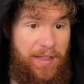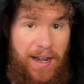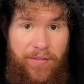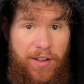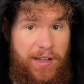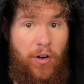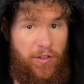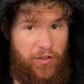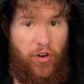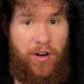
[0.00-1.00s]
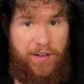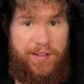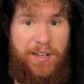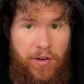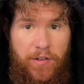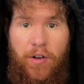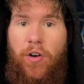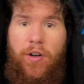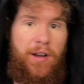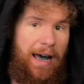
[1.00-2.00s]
The liver is our strongest detox organ.